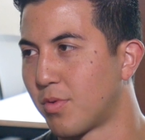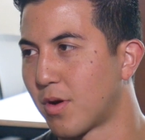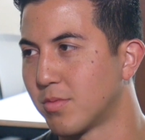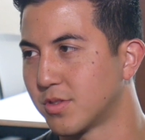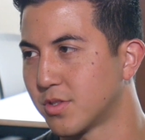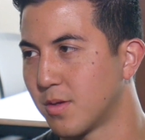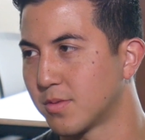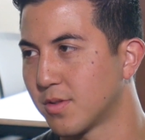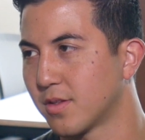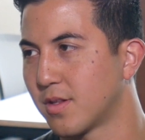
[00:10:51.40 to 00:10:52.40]
for
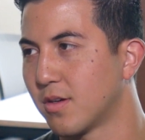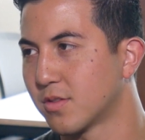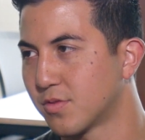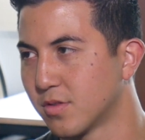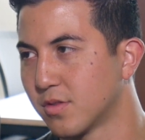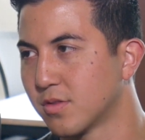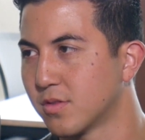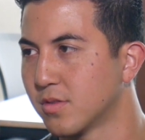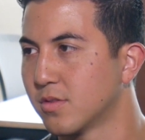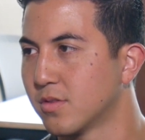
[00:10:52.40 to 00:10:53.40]
barbershops, right?
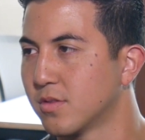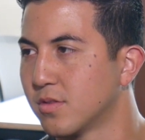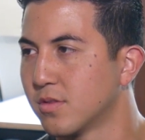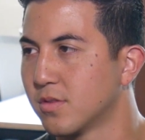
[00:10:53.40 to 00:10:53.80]
That was for